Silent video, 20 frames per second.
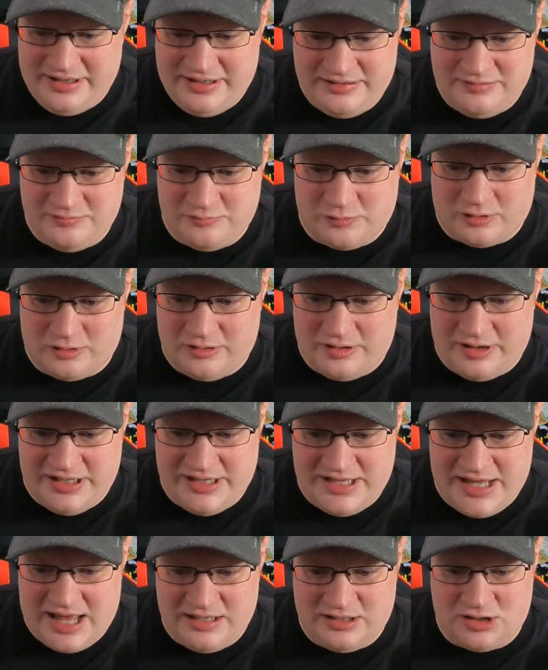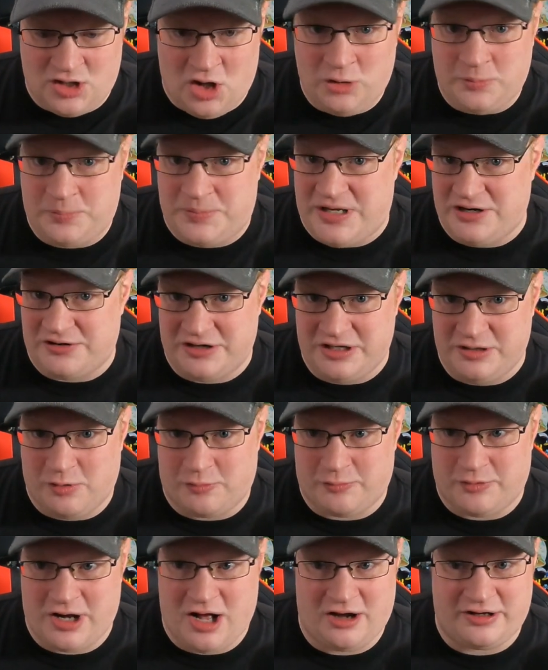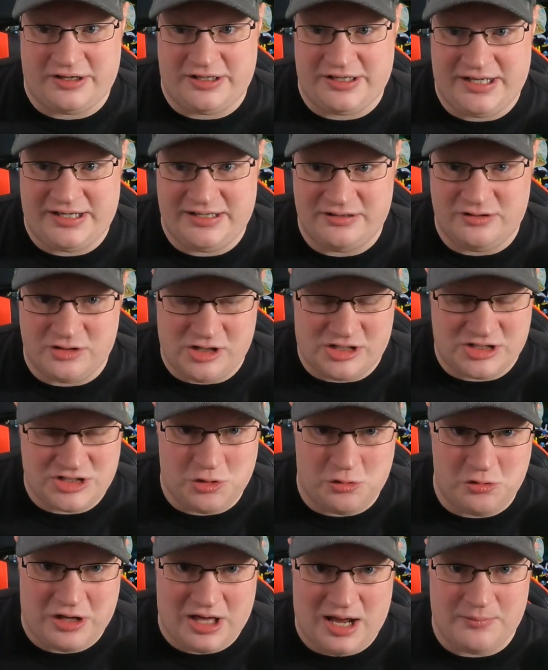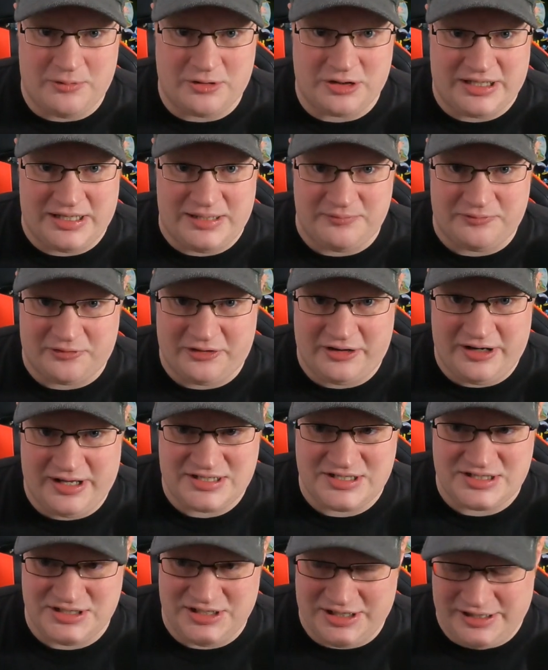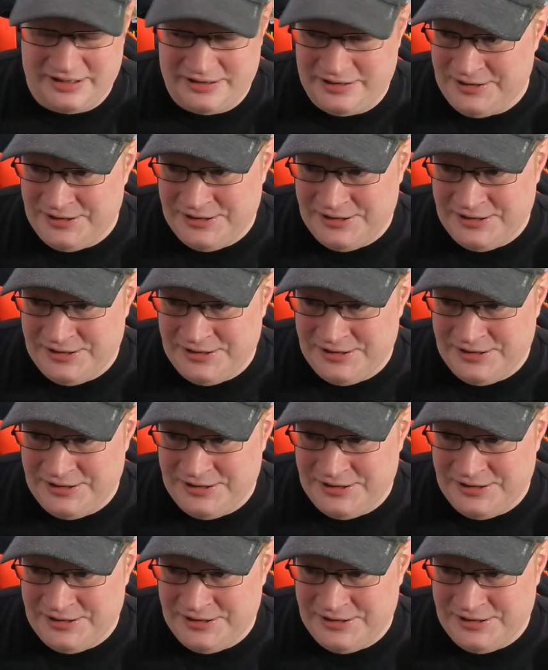we're in that lull period where we're not going to get a Soul Calibur game for the next like